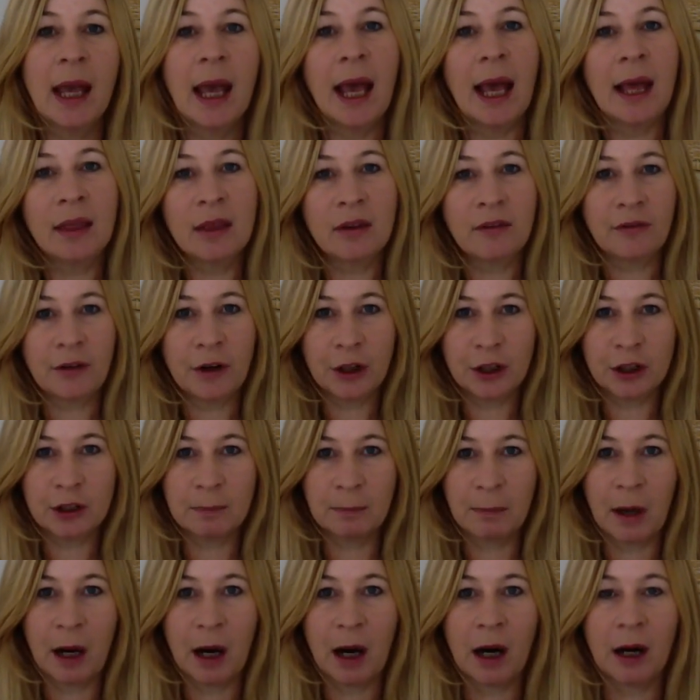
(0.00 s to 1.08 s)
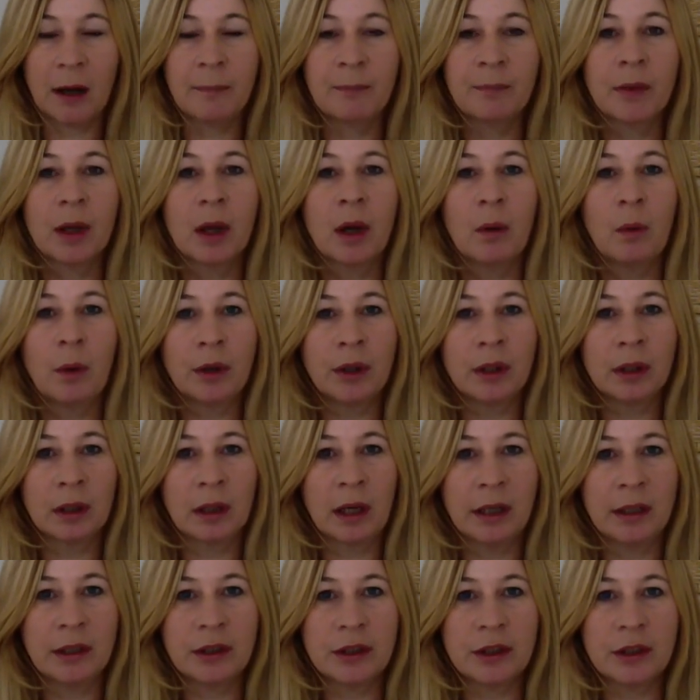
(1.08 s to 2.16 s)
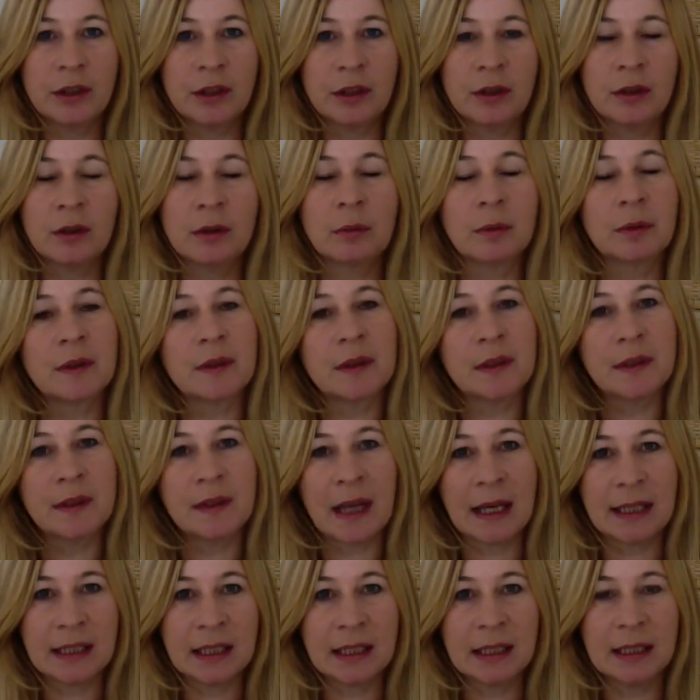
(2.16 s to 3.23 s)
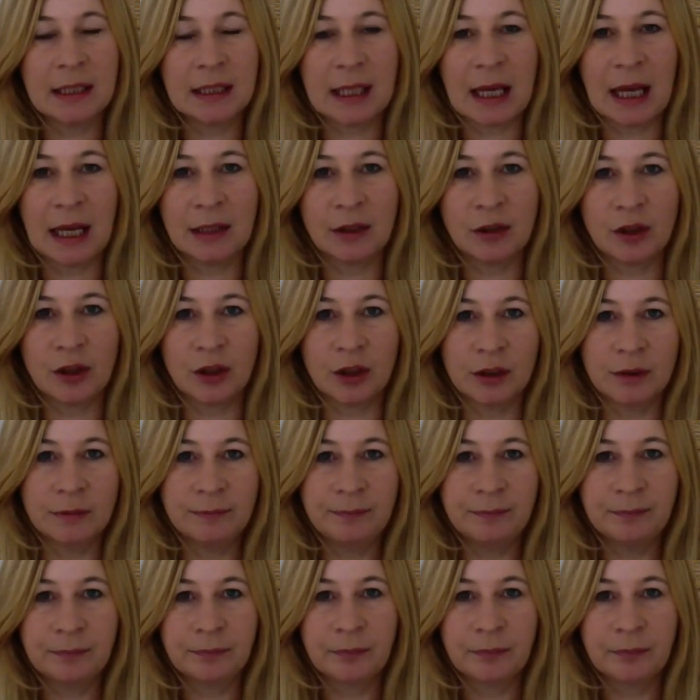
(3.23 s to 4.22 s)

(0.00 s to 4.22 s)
In the first part, what you learned to do was to set an intention